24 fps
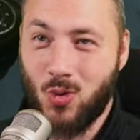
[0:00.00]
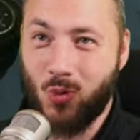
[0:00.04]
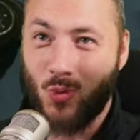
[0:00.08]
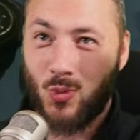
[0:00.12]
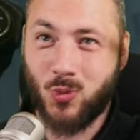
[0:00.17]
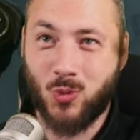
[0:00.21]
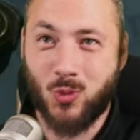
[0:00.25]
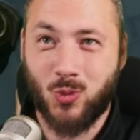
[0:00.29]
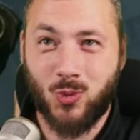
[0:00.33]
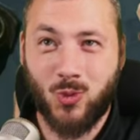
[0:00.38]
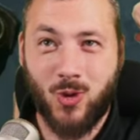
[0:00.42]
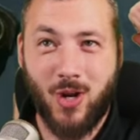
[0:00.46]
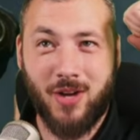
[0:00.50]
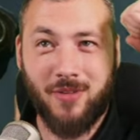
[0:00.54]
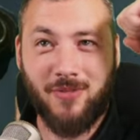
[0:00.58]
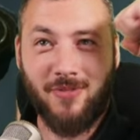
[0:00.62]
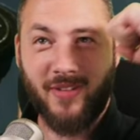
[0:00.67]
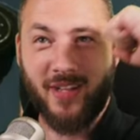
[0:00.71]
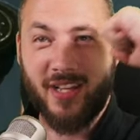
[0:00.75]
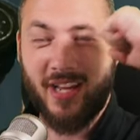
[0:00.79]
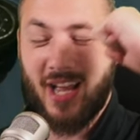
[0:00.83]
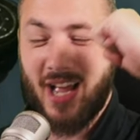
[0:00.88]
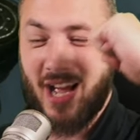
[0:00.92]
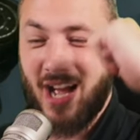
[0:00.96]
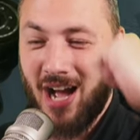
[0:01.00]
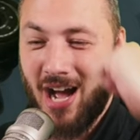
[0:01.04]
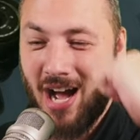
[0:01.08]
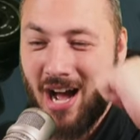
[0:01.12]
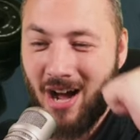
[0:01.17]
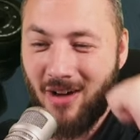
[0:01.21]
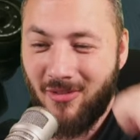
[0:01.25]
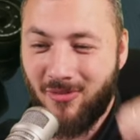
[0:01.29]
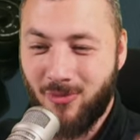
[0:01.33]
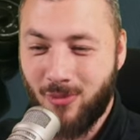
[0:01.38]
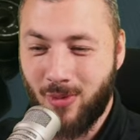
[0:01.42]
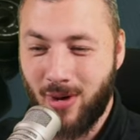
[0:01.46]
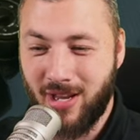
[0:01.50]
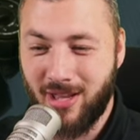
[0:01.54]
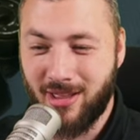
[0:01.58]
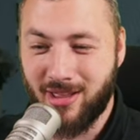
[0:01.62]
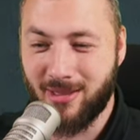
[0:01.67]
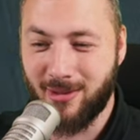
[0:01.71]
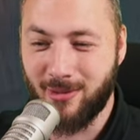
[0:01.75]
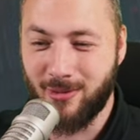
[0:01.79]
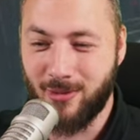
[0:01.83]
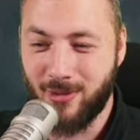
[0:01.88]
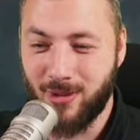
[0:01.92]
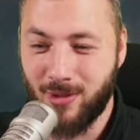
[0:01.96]
roughly halfway
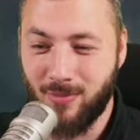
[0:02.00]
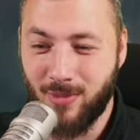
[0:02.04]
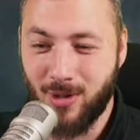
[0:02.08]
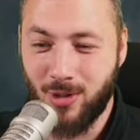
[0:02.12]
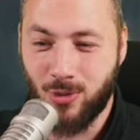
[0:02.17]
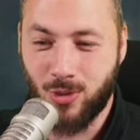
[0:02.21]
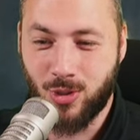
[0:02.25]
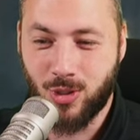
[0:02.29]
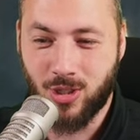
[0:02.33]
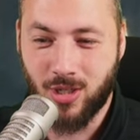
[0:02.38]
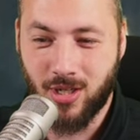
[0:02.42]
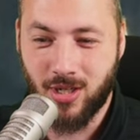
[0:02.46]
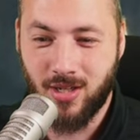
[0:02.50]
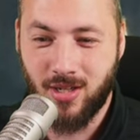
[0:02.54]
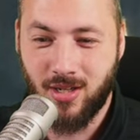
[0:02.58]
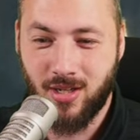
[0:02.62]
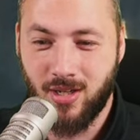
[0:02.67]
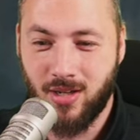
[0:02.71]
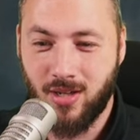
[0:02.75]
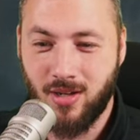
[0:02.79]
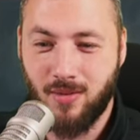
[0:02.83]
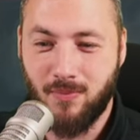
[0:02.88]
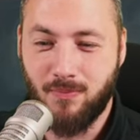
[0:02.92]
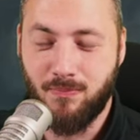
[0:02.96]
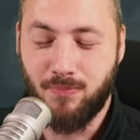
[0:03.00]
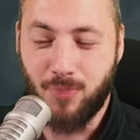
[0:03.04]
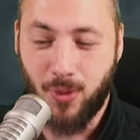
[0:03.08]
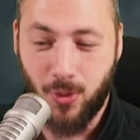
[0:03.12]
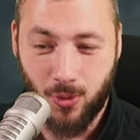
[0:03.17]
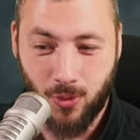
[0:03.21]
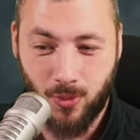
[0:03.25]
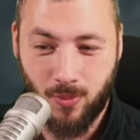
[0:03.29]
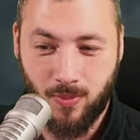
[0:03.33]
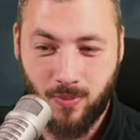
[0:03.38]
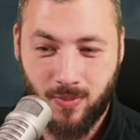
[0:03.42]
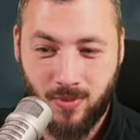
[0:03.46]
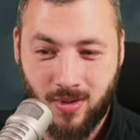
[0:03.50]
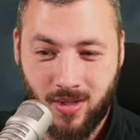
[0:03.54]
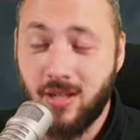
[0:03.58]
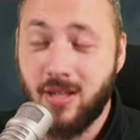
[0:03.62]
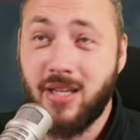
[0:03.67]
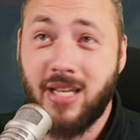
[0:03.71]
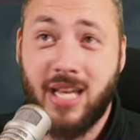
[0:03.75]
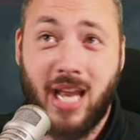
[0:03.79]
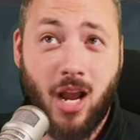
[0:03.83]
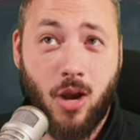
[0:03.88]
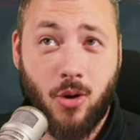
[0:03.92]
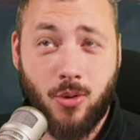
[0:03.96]
through the motion. Boom.
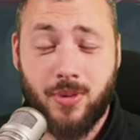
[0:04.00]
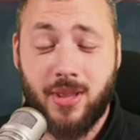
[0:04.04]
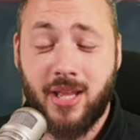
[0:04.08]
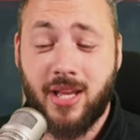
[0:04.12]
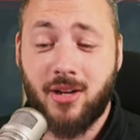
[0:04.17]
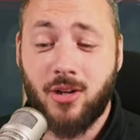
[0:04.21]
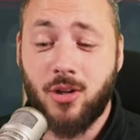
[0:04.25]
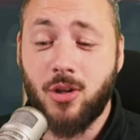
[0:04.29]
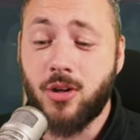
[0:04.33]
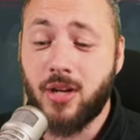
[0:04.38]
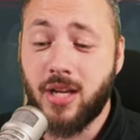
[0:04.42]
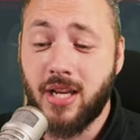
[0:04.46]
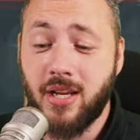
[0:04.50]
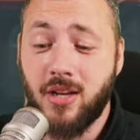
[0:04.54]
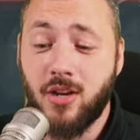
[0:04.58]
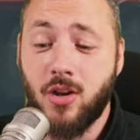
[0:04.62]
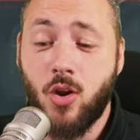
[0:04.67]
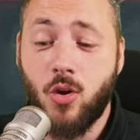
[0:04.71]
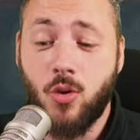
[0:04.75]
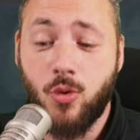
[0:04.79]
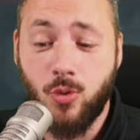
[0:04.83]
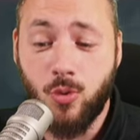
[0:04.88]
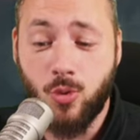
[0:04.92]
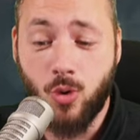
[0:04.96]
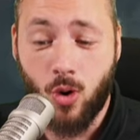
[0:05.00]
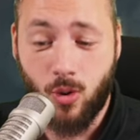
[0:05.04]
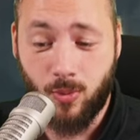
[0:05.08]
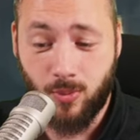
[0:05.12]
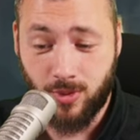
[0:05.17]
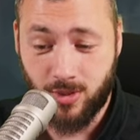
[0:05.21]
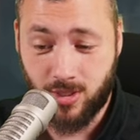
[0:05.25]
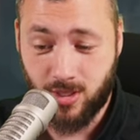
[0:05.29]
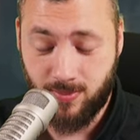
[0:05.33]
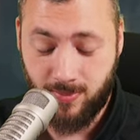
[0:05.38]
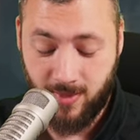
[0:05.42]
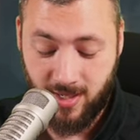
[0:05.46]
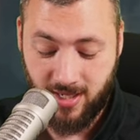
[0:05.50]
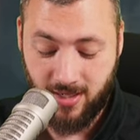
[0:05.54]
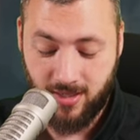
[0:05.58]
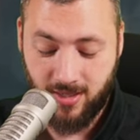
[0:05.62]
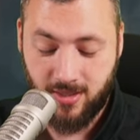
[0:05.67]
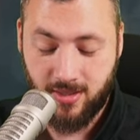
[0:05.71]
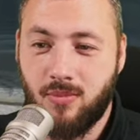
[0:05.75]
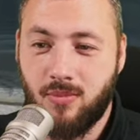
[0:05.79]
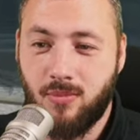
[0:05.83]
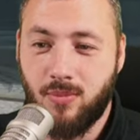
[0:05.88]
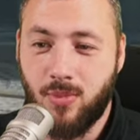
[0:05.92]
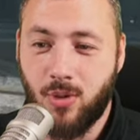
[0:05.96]
Now, how would that look in normal speed?
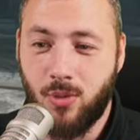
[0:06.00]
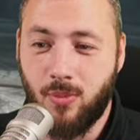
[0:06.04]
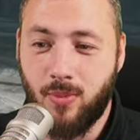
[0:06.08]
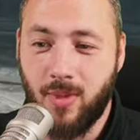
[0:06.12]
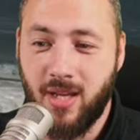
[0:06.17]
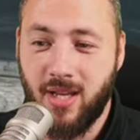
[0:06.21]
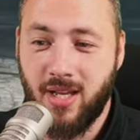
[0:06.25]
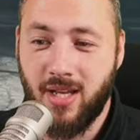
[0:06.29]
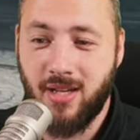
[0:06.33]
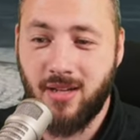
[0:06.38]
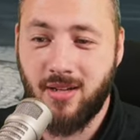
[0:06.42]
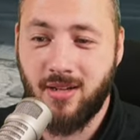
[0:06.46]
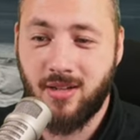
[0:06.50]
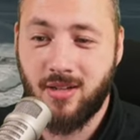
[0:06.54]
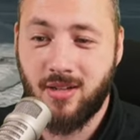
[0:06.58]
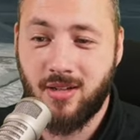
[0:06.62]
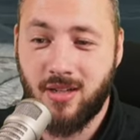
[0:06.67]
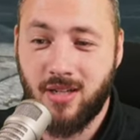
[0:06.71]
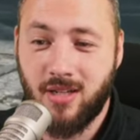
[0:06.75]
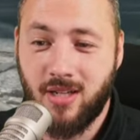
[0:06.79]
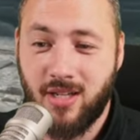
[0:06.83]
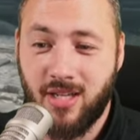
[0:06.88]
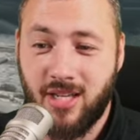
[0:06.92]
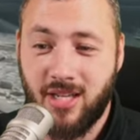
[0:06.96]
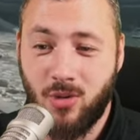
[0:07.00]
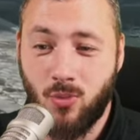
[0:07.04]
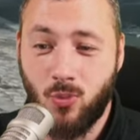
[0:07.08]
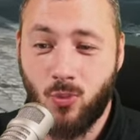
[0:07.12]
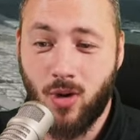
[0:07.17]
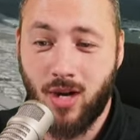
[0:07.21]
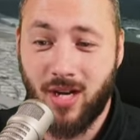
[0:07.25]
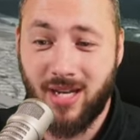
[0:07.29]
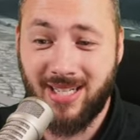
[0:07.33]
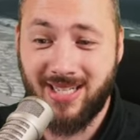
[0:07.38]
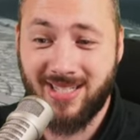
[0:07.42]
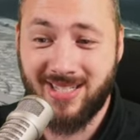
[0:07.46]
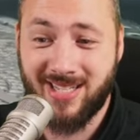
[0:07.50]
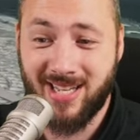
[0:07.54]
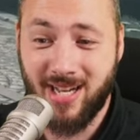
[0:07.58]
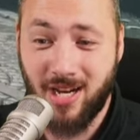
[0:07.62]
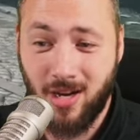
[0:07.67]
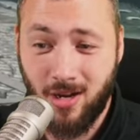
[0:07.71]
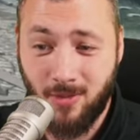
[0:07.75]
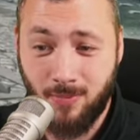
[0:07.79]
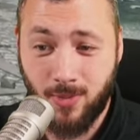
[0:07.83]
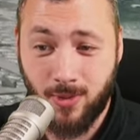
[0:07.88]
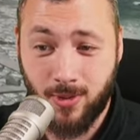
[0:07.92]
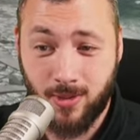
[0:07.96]
Boom, hit. He winds up.